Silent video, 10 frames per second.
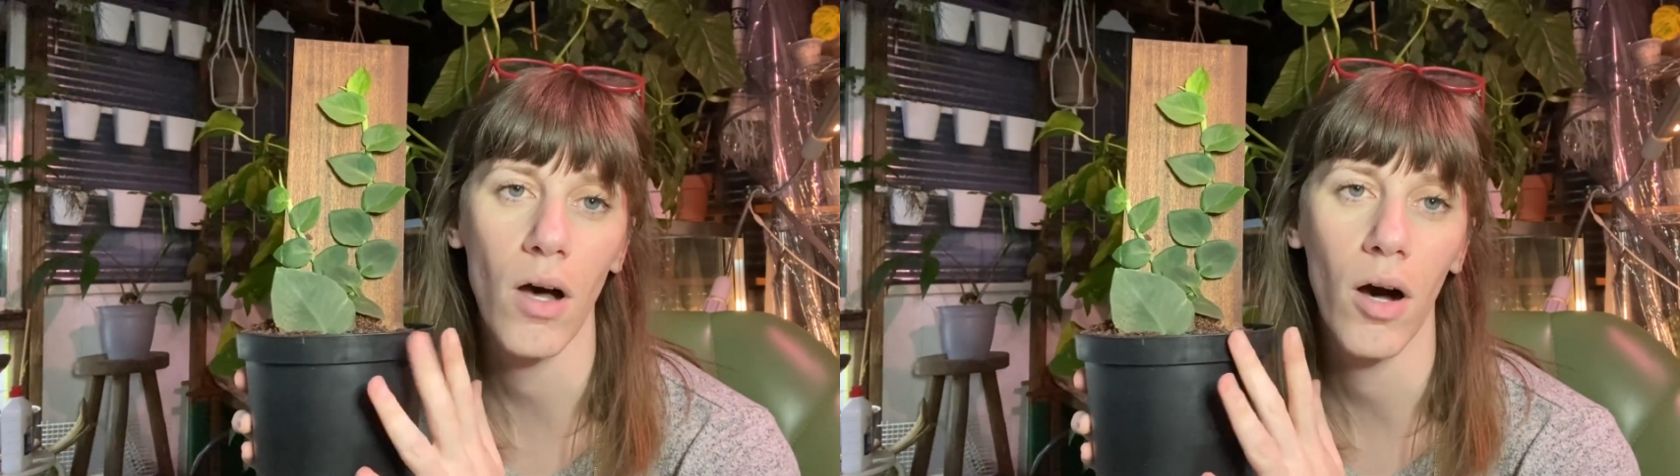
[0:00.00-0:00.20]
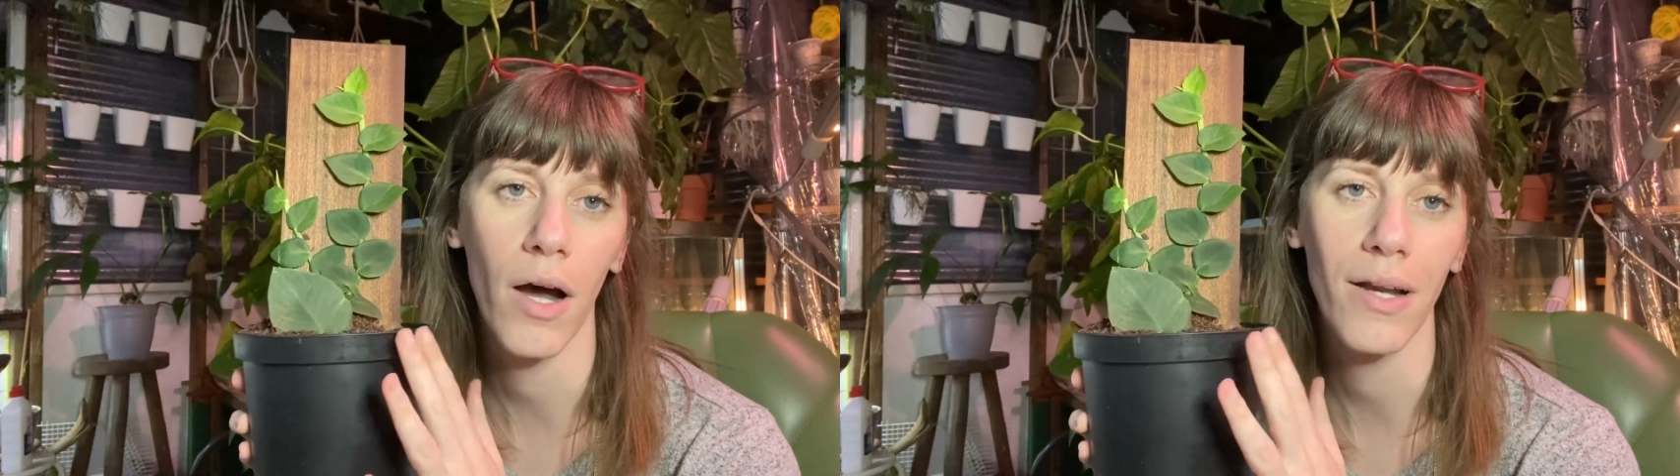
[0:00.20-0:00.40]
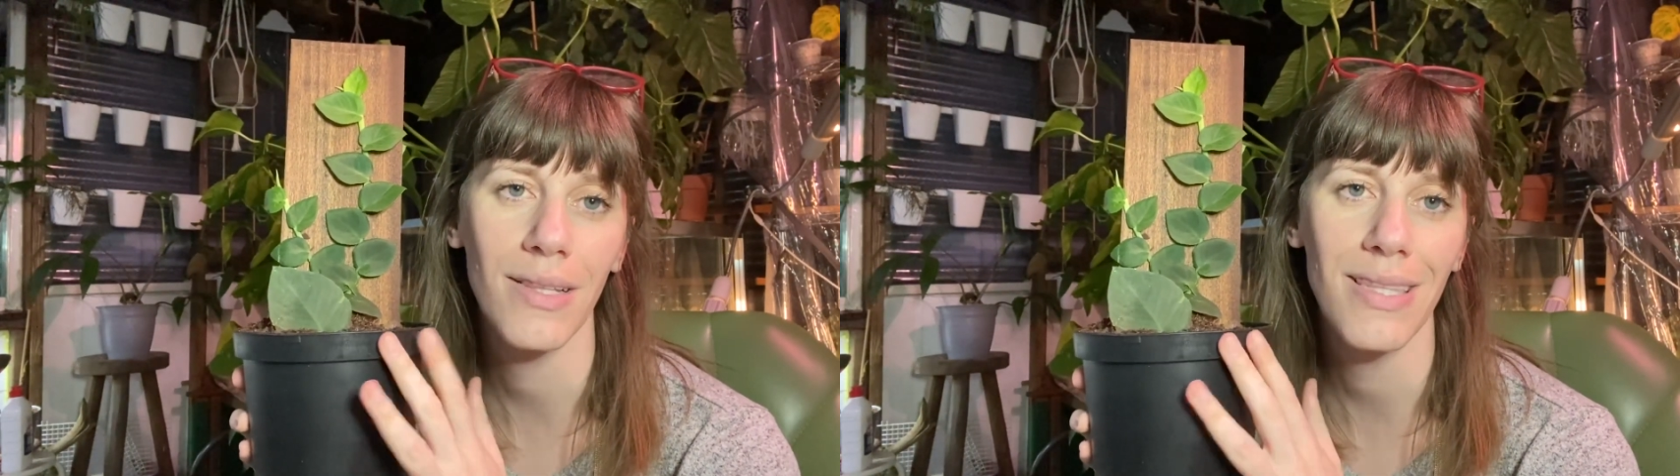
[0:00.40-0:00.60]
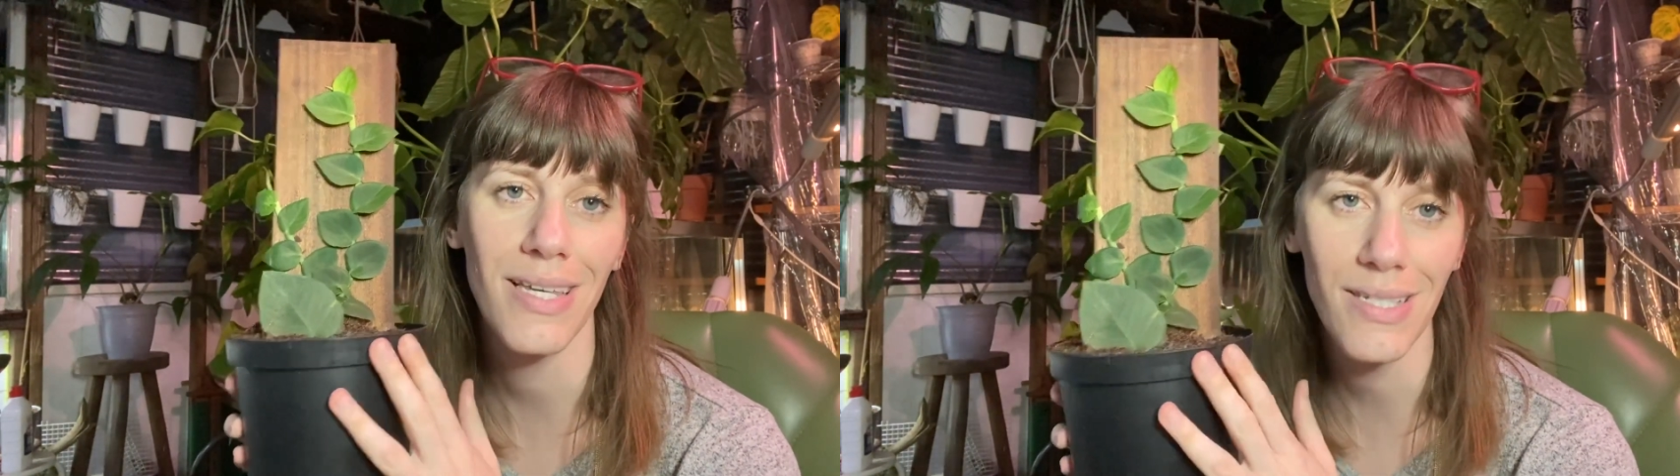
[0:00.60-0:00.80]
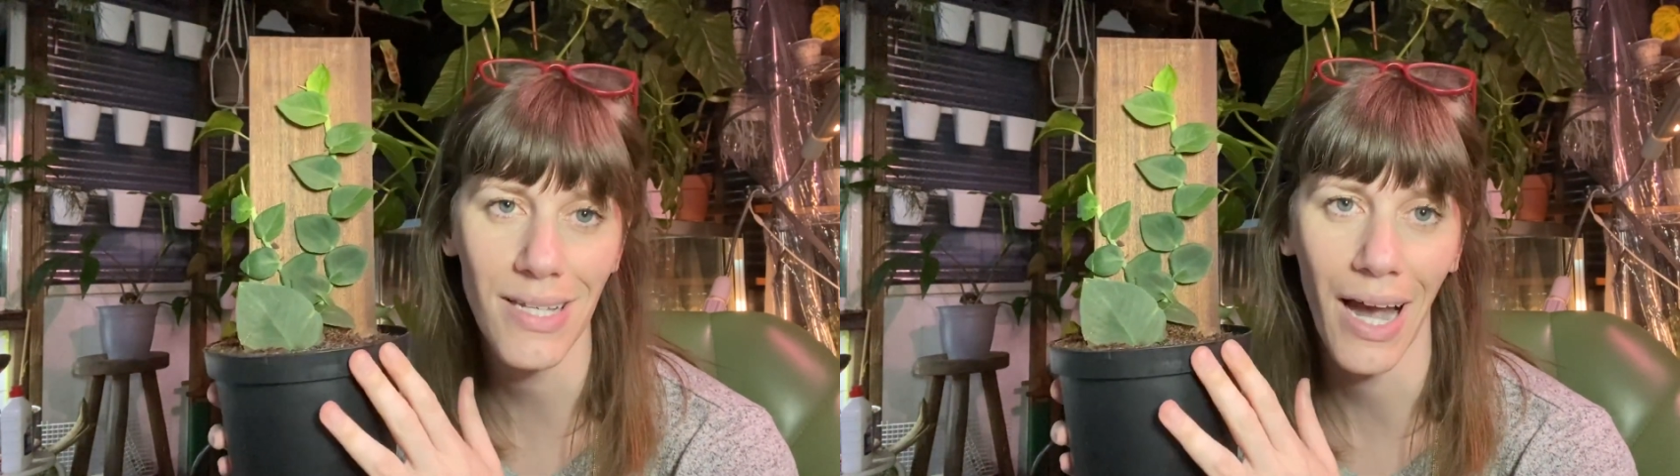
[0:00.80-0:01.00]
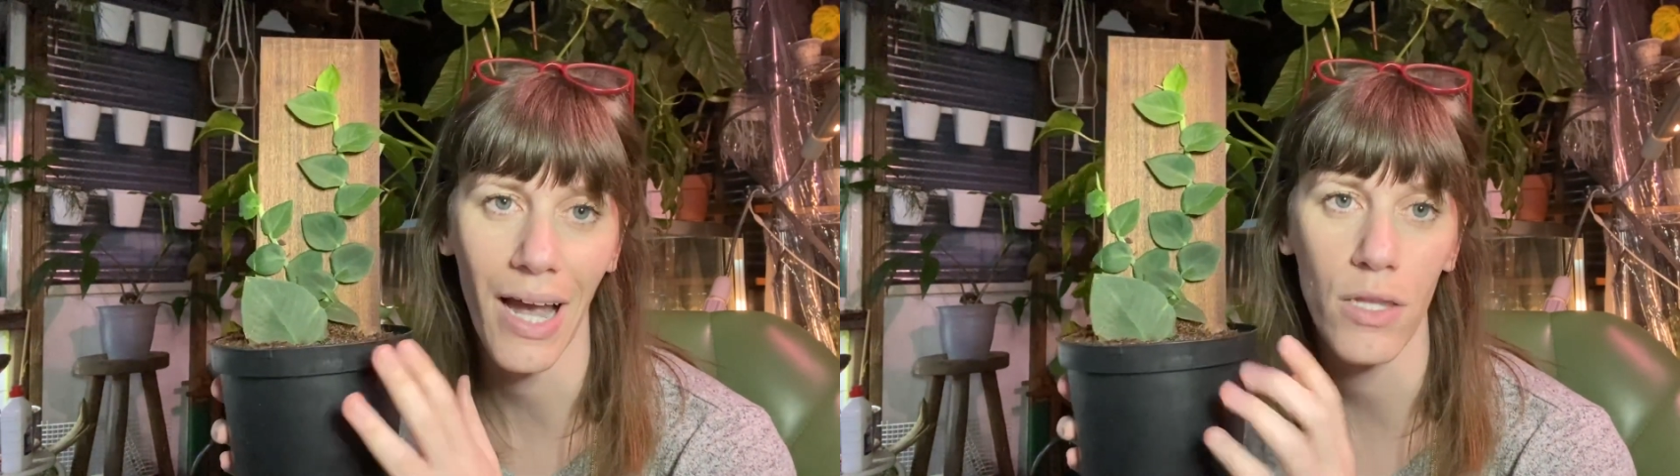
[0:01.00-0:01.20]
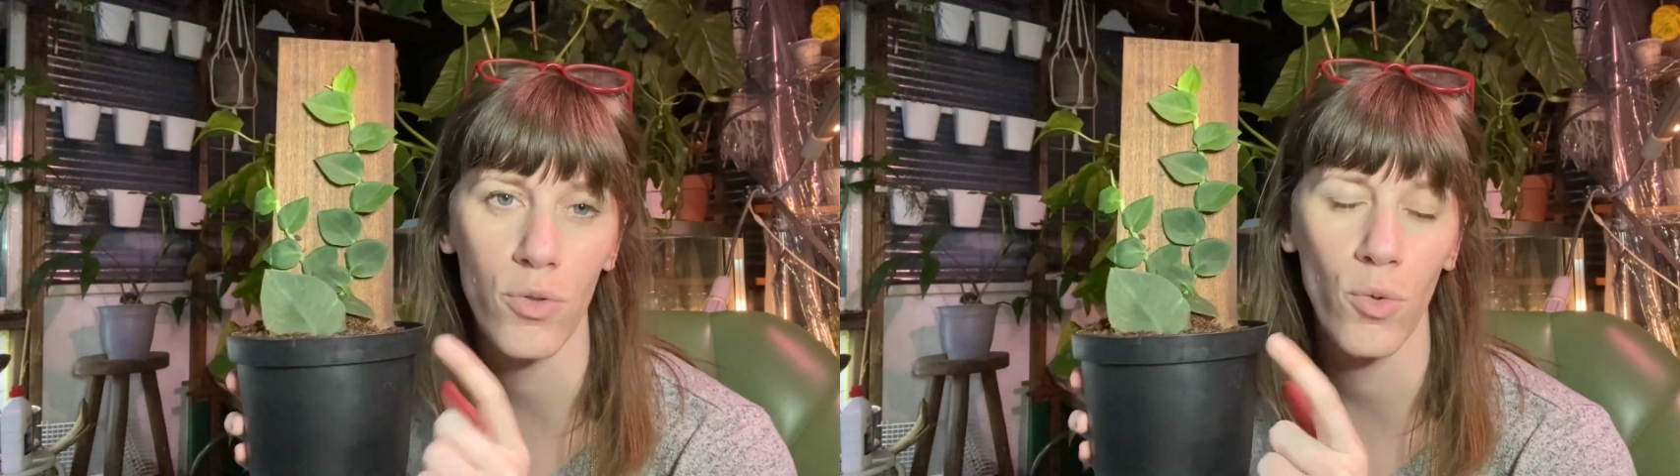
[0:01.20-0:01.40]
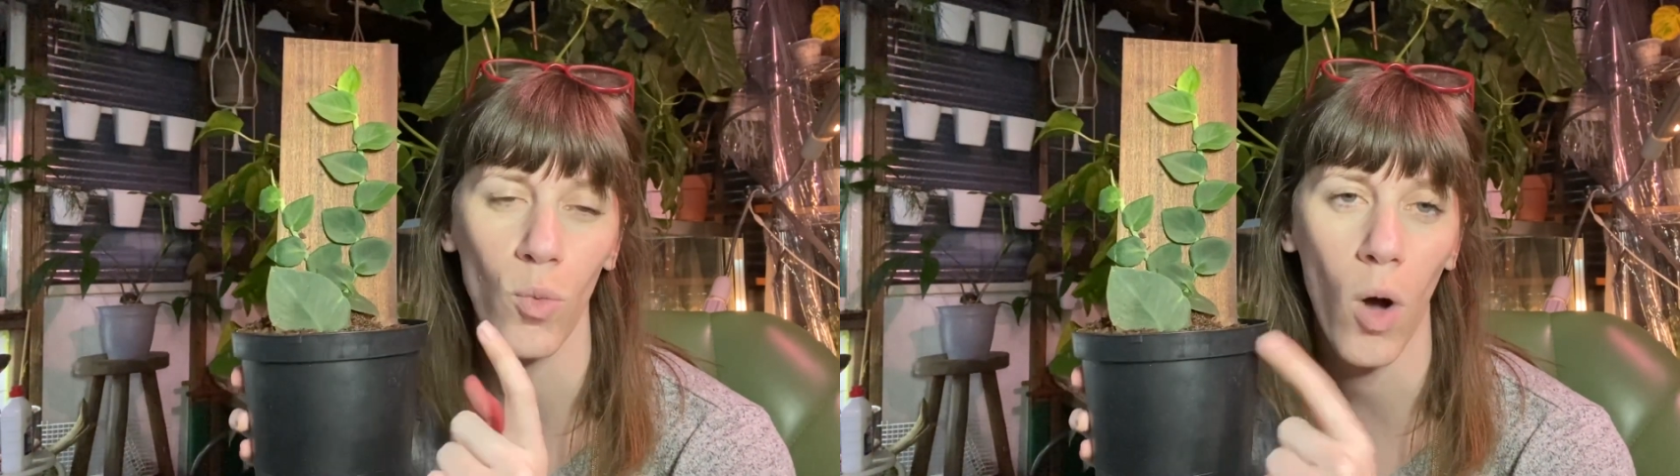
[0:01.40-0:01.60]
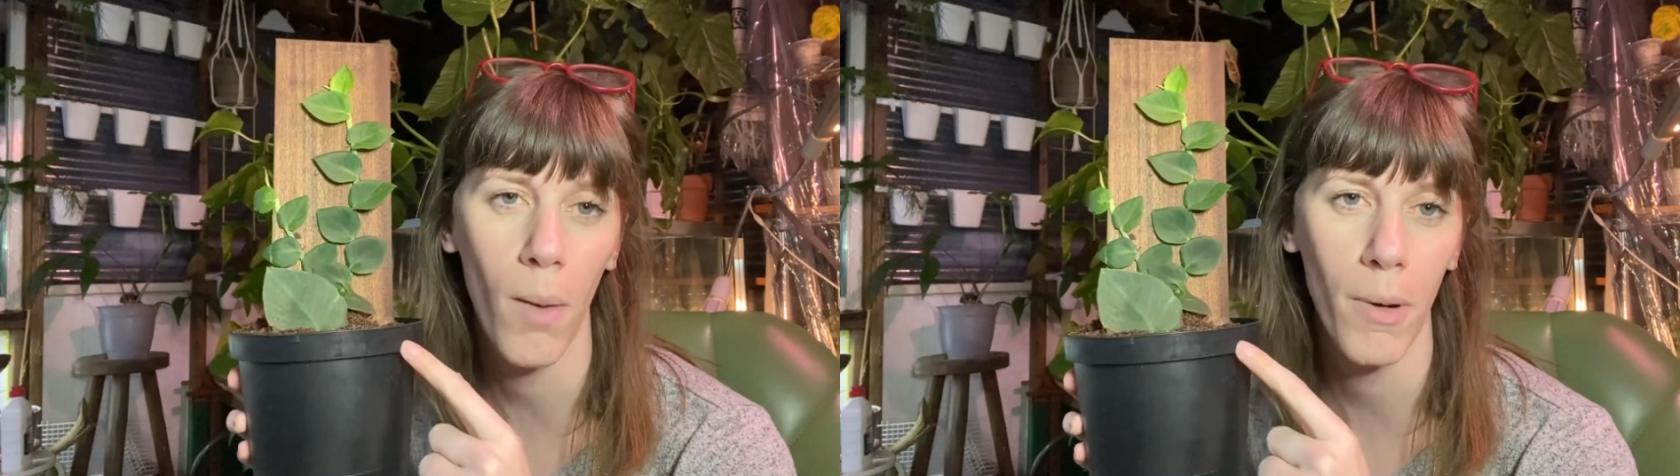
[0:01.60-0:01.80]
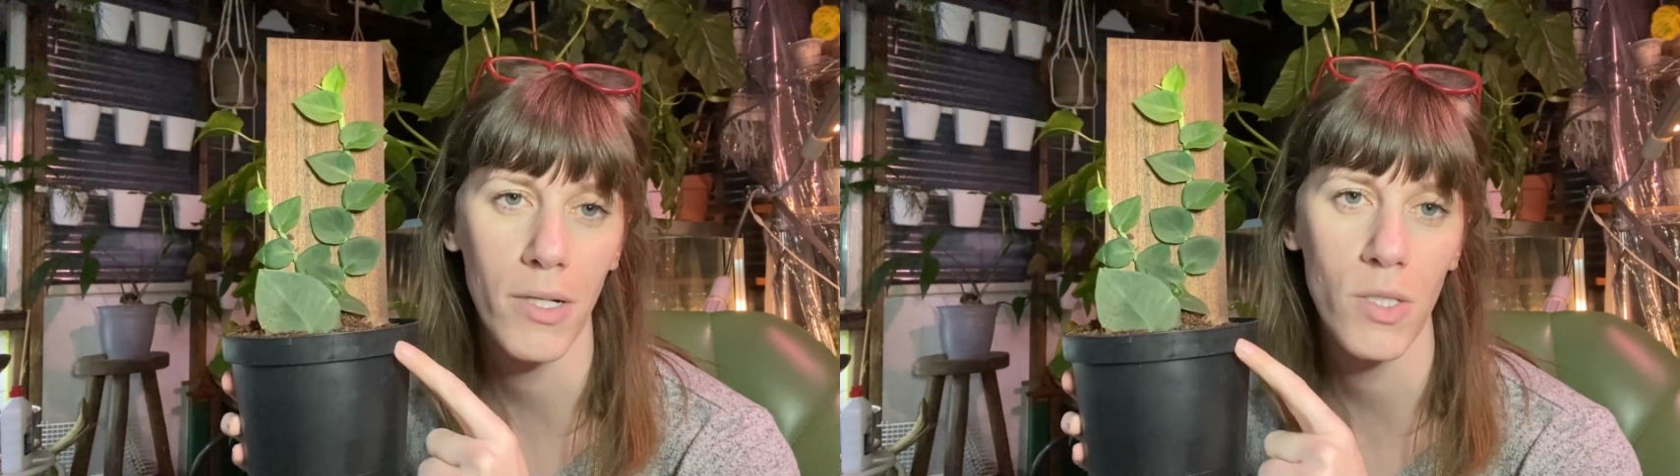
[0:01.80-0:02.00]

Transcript: on this guy through Walmart's